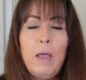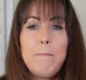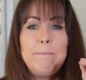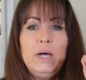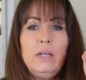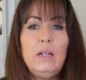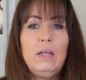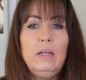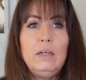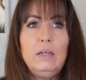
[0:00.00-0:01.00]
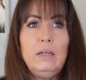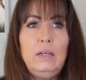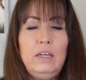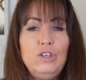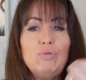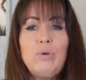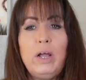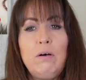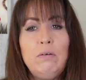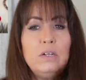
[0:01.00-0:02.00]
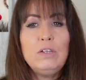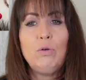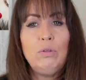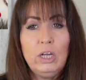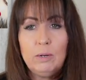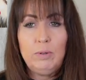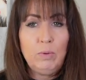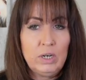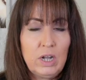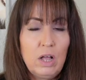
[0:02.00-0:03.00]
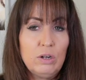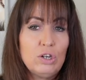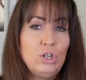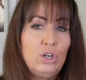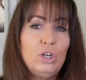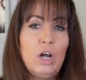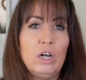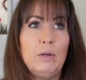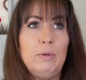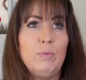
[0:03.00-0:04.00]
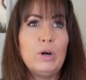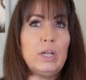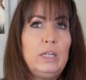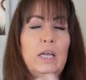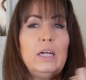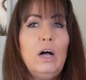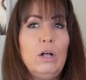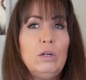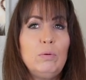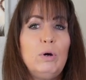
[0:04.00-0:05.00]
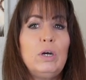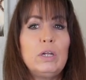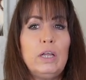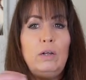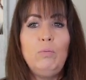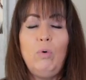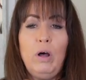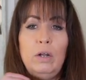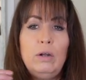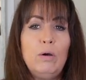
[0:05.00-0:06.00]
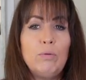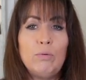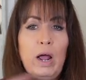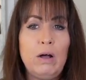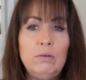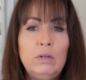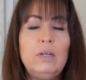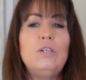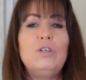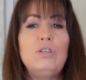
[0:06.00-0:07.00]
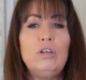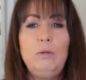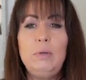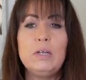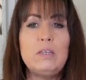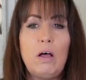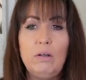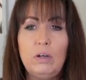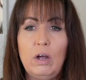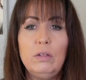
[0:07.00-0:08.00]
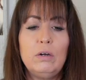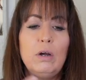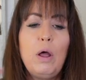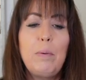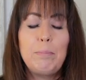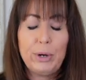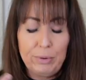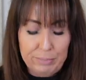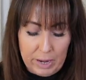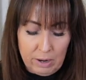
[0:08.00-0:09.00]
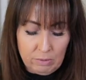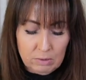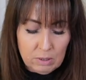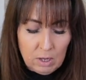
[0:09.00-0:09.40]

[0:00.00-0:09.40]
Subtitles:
But each round is only going to be 1 color, so you're not going to be working like color work in 1 round. It's just going to be a solid color per round.